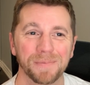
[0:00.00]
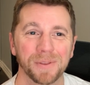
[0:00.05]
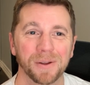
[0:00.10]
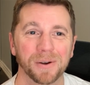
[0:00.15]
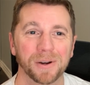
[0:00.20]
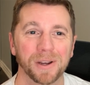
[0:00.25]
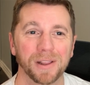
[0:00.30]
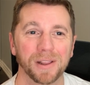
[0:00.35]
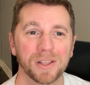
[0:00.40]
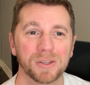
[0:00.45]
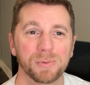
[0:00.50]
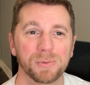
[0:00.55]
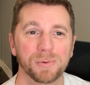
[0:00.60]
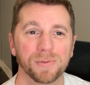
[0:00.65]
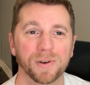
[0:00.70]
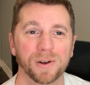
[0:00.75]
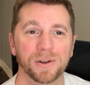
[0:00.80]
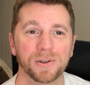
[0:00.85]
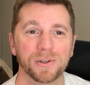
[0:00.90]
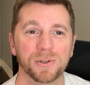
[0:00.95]
Okay, let's move
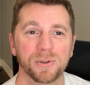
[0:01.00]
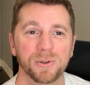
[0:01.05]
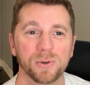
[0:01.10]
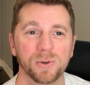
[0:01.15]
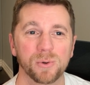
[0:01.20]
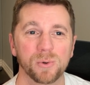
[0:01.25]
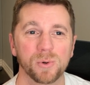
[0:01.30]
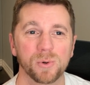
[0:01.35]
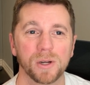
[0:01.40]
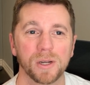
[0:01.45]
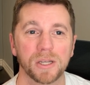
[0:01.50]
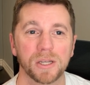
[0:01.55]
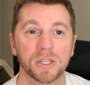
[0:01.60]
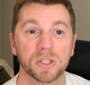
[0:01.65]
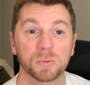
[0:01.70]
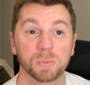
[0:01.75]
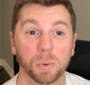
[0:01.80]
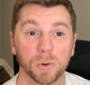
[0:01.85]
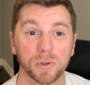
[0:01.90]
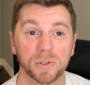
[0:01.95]
on to
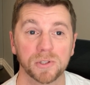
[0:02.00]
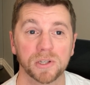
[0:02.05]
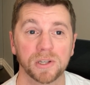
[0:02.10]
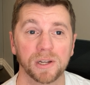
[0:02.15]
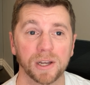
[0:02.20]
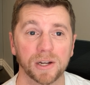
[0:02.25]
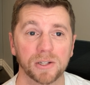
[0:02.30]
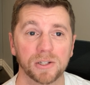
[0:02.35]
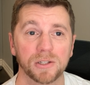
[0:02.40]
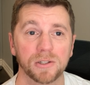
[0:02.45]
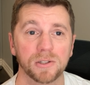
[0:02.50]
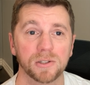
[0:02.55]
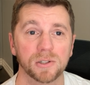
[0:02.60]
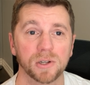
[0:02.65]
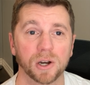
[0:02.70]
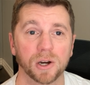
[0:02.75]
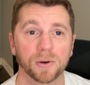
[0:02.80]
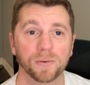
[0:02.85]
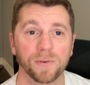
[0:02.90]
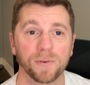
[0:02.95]
Sports Connections,
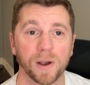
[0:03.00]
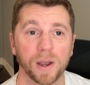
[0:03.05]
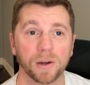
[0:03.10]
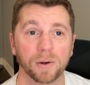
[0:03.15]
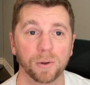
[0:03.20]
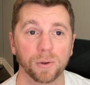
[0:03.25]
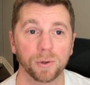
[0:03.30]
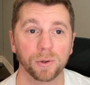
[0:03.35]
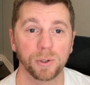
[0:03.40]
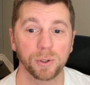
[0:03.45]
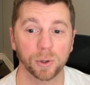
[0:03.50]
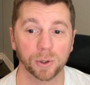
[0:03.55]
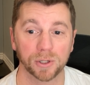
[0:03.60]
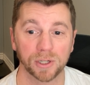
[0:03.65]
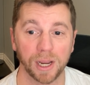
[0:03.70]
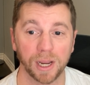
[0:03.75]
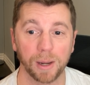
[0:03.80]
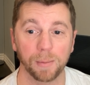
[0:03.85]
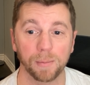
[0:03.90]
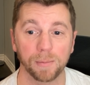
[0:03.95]
our final New York
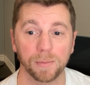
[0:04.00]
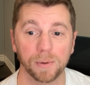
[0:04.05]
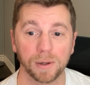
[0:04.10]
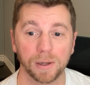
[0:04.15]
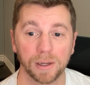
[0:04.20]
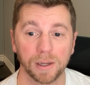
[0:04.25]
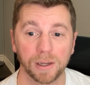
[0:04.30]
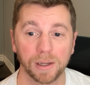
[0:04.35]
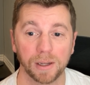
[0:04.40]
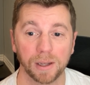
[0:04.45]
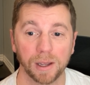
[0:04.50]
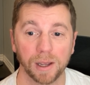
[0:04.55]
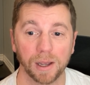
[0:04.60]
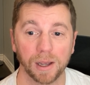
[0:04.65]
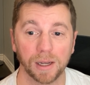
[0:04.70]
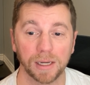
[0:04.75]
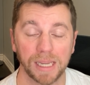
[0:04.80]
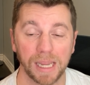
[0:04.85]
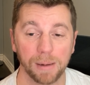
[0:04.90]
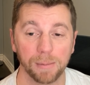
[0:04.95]
Times
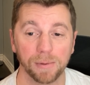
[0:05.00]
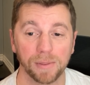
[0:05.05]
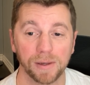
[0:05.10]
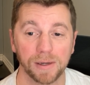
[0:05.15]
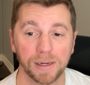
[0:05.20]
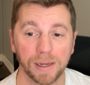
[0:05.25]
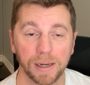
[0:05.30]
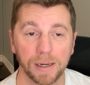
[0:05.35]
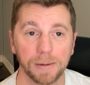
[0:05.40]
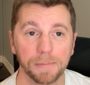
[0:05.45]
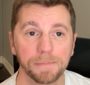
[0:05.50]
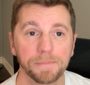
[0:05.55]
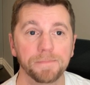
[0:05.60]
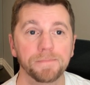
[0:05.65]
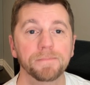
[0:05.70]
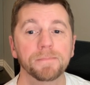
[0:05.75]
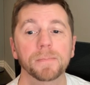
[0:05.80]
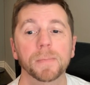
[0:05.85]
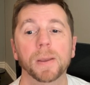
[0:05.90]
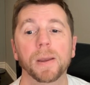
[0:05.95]
game of the day.
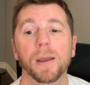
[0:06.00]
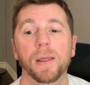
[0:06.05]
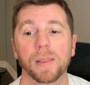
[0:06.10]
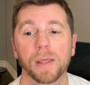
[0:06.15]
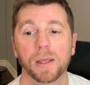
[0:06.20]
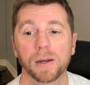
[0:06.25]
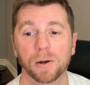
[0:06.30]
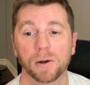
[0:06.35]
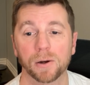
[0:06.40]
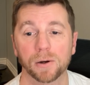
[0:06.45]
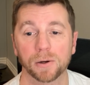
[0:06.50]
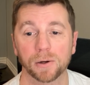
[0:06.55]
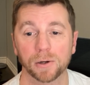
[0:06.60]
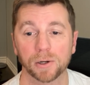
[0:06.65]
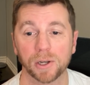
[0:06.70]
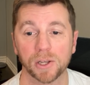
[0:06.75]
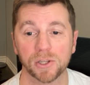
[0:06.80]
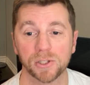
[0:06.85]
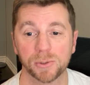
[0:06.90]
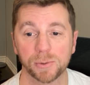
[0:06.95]
And then our
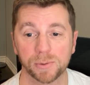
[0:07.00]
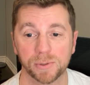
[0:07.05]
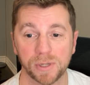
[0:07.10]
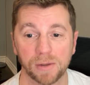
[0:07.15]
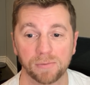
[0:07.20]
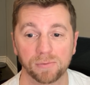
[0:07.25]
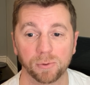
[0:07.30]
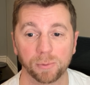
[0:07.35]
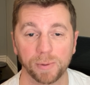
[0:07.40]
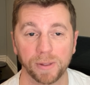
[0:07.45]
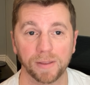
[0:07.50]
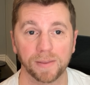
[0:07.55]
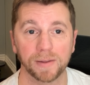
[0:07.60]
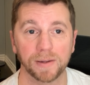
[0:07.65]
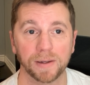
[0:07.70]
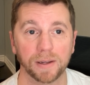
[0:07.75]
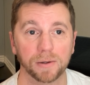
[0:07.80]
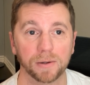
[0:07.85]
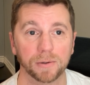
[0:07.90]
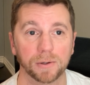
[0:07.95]
custom stuff will be at the
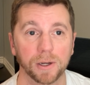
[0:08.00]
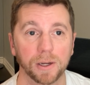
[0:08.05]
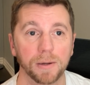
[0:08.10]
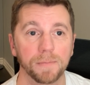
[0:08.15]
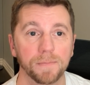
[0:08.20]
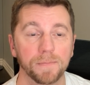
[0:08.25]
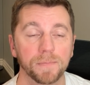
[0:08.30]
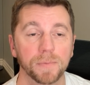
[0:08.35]
end, okay?